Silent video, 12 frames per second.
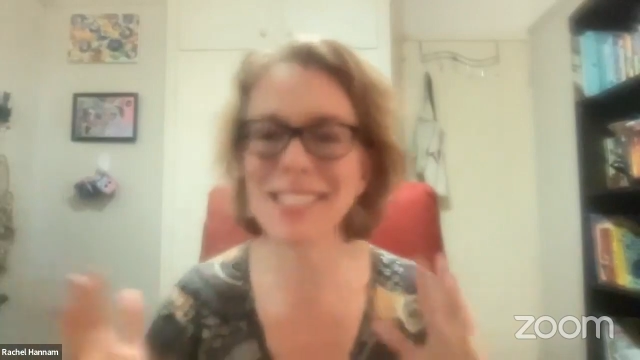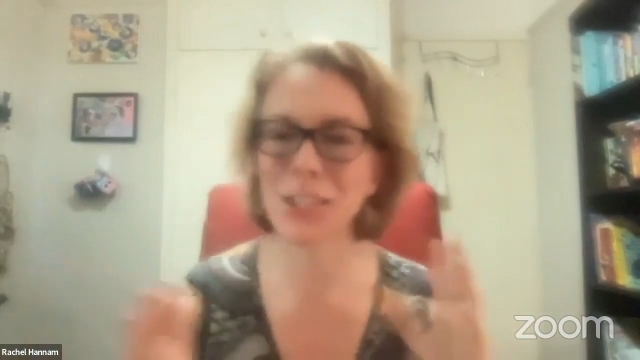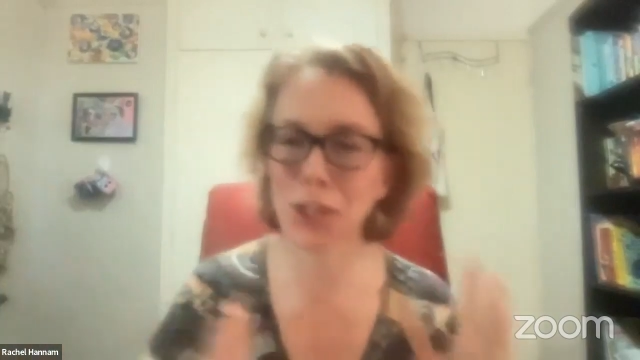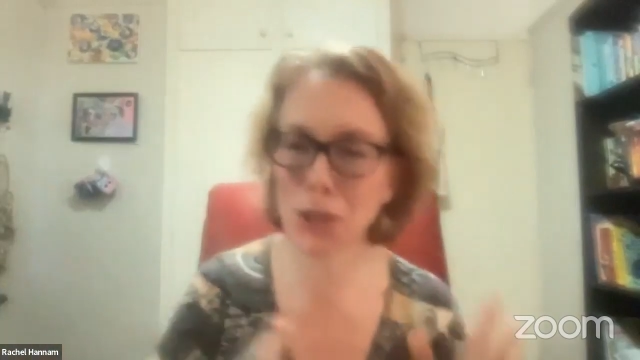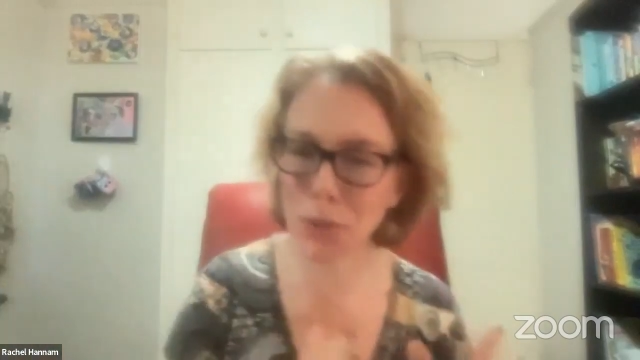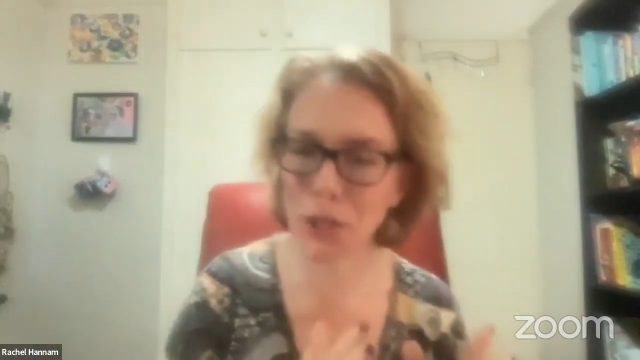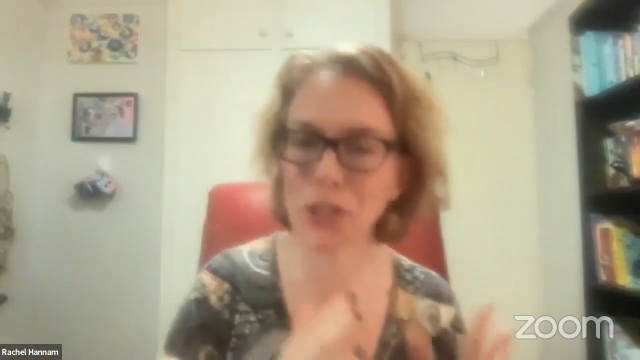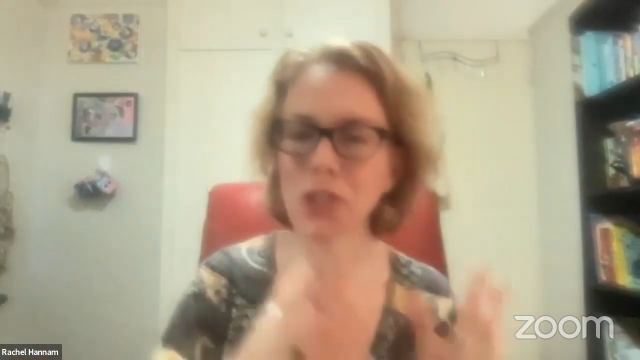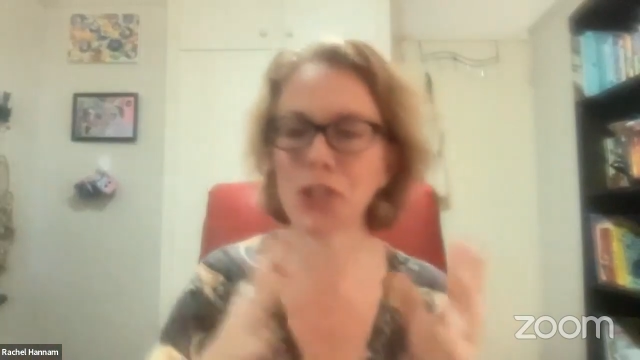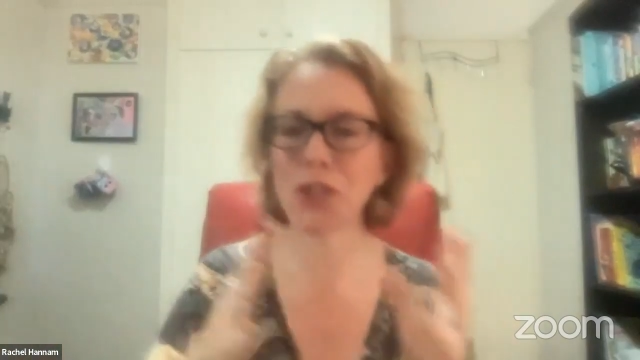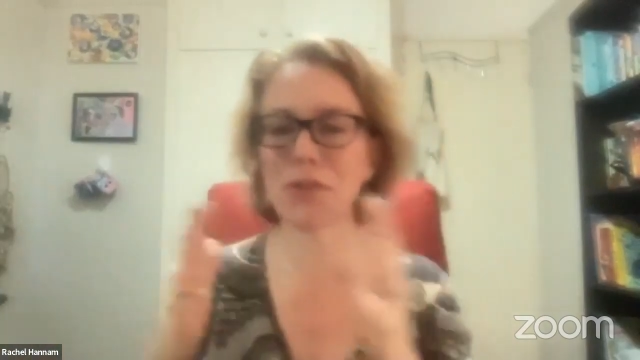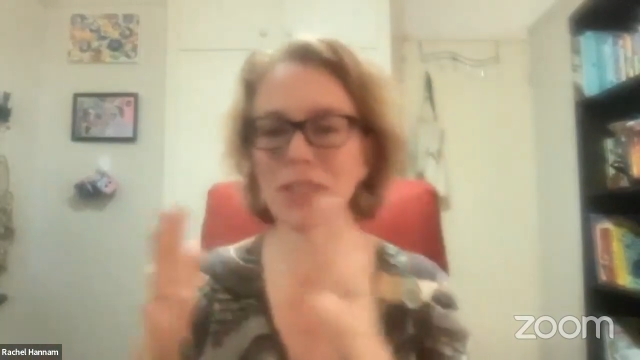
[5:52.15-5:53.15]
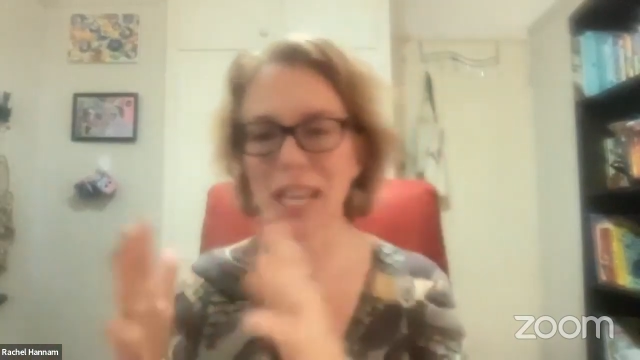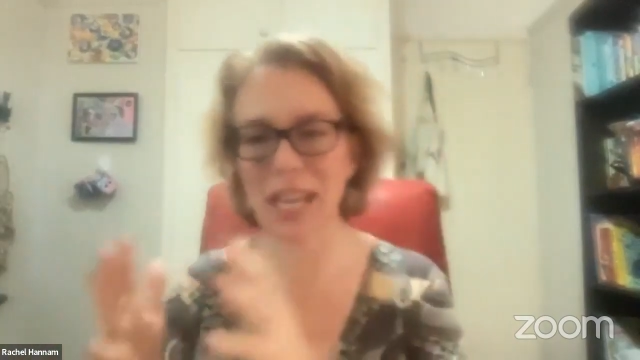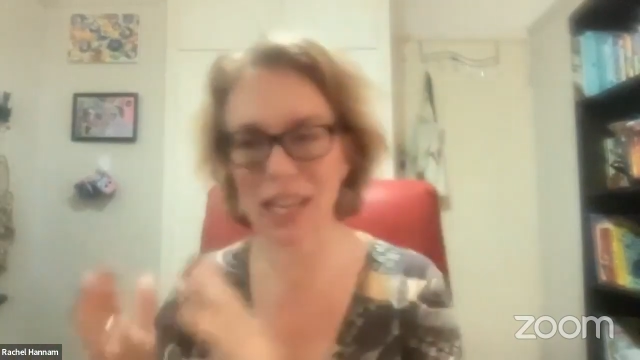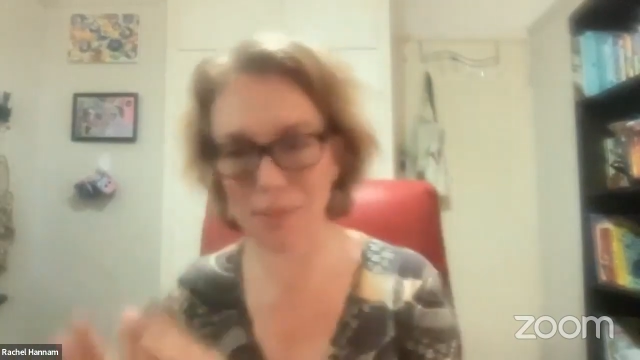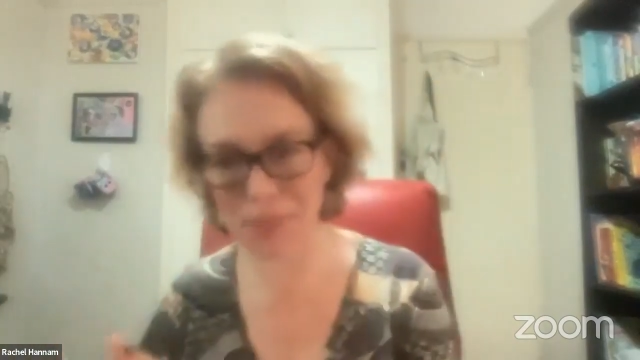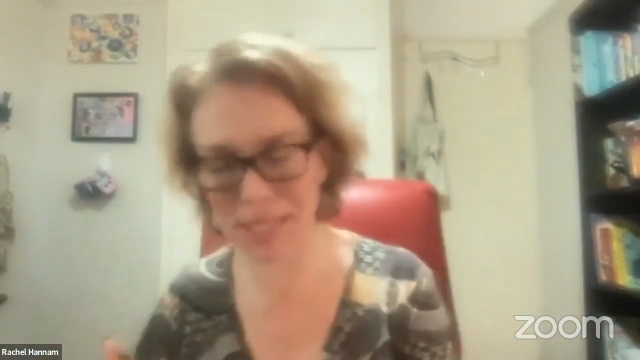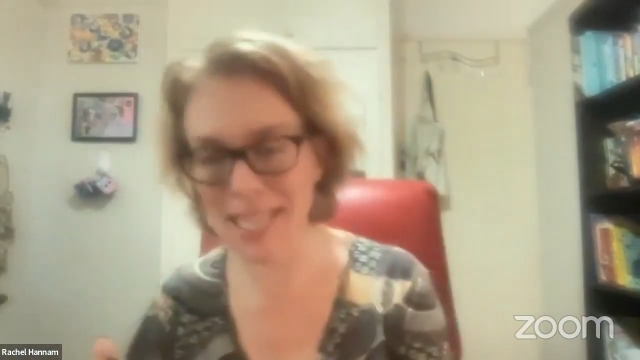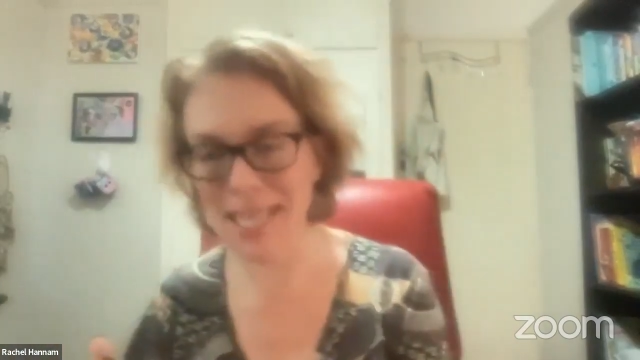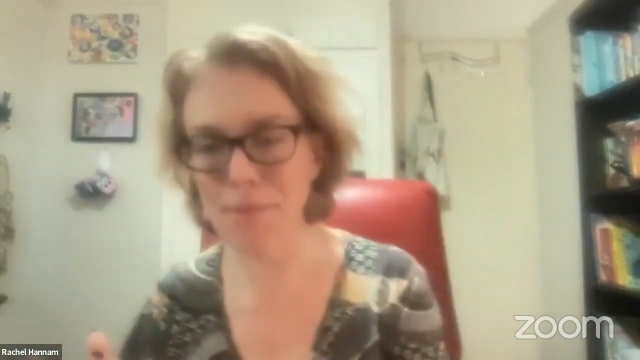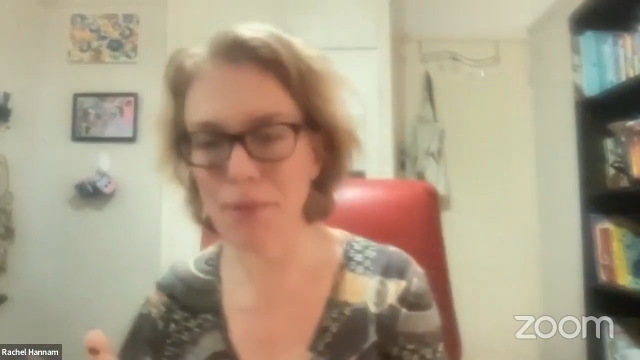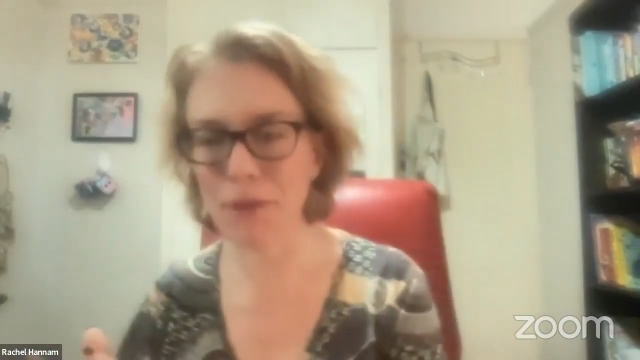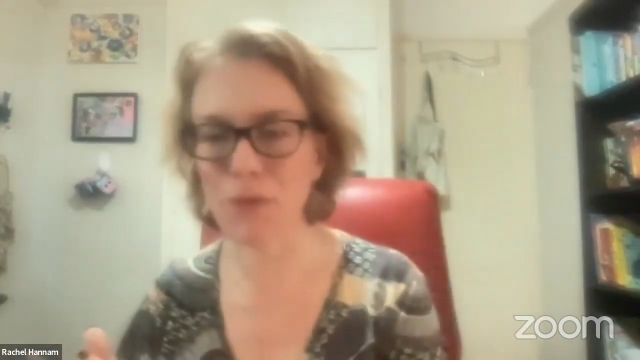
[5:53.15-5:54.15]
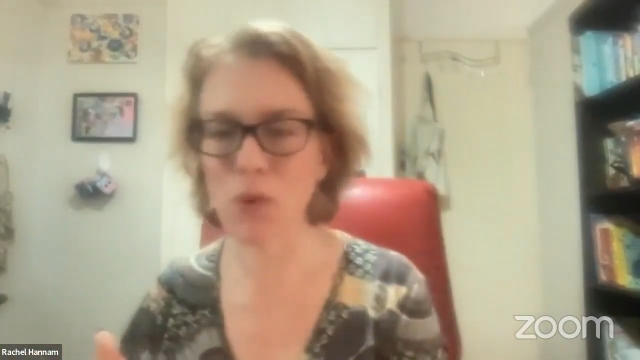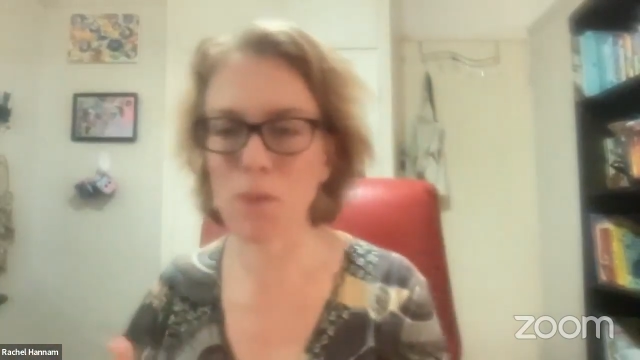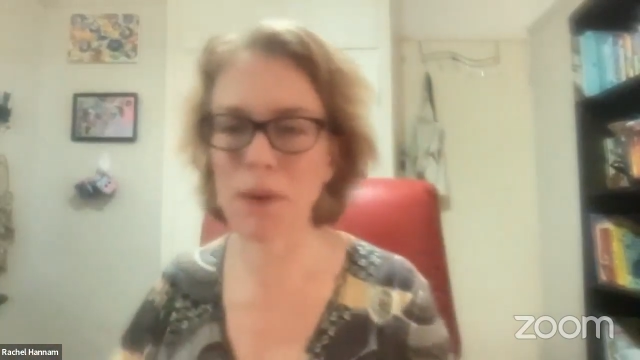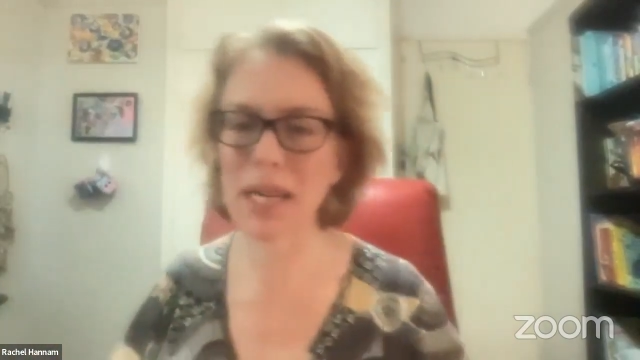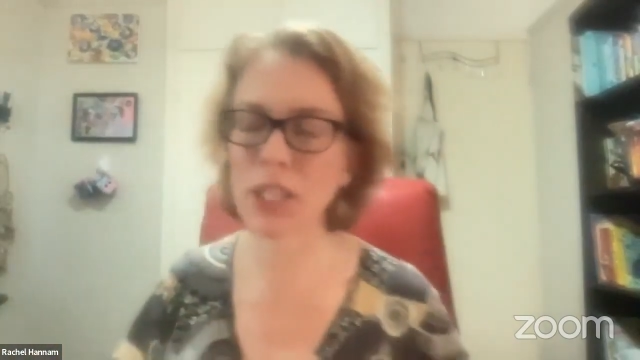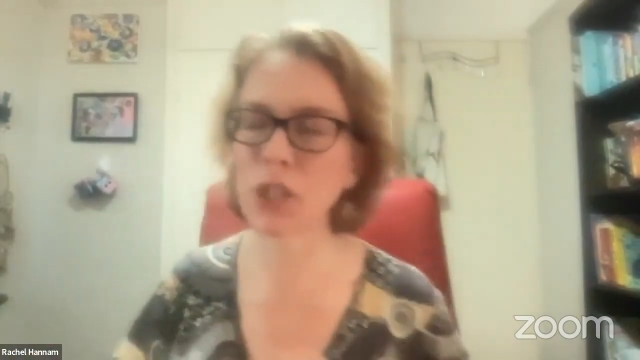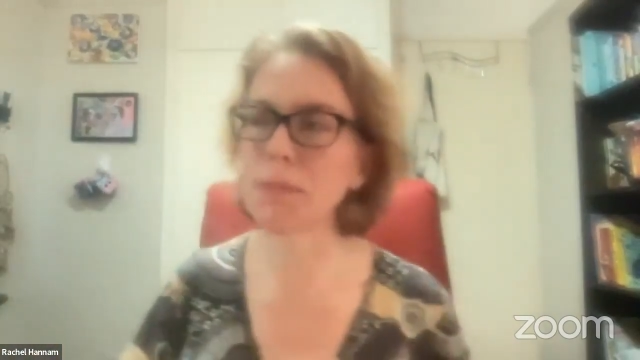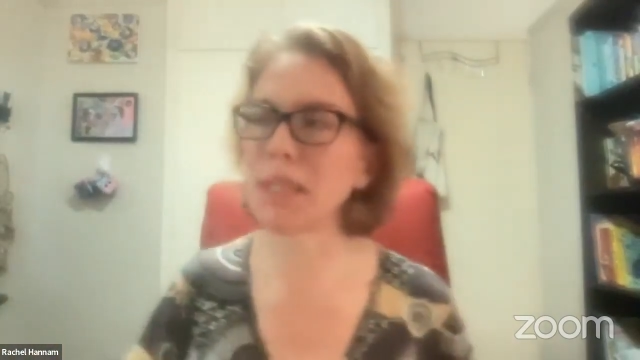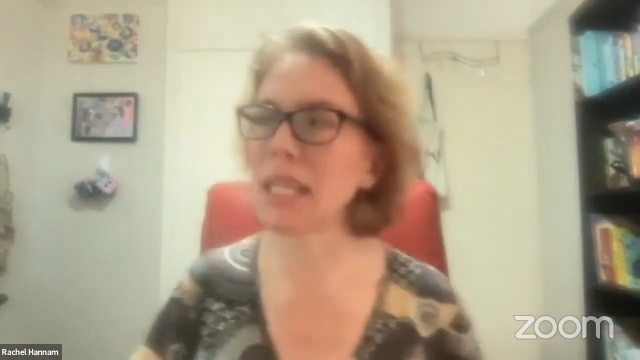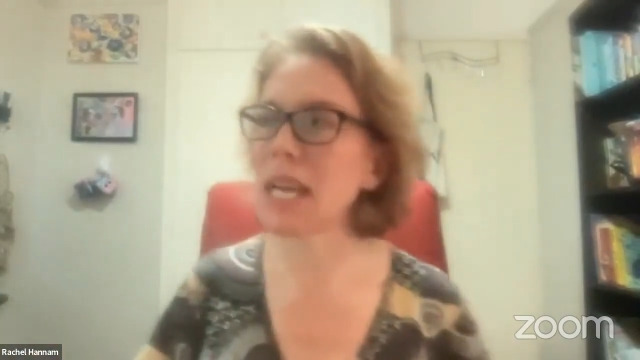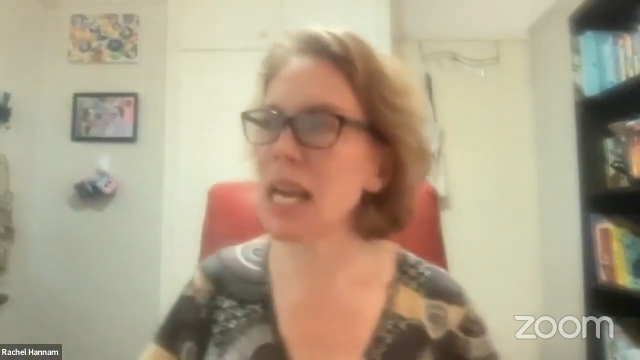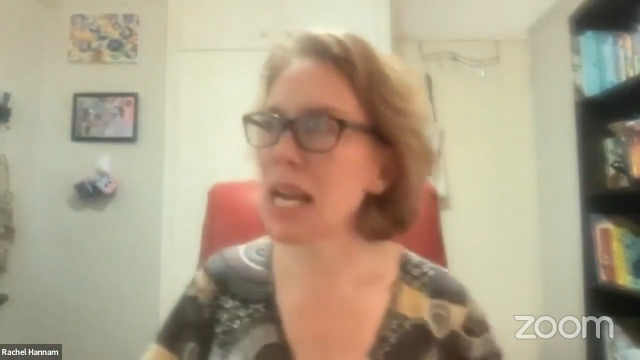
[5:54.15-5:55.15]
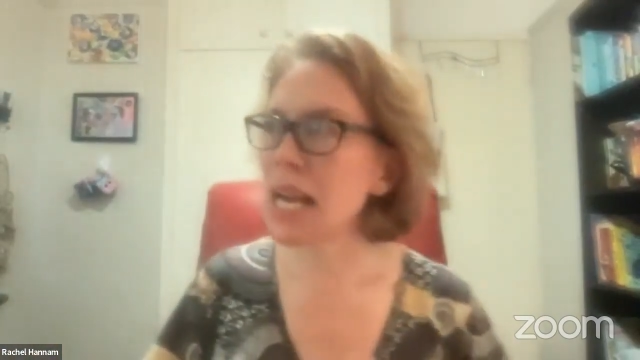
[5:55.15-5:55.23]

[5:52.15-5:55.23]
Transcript: So coercion often comes before punishment.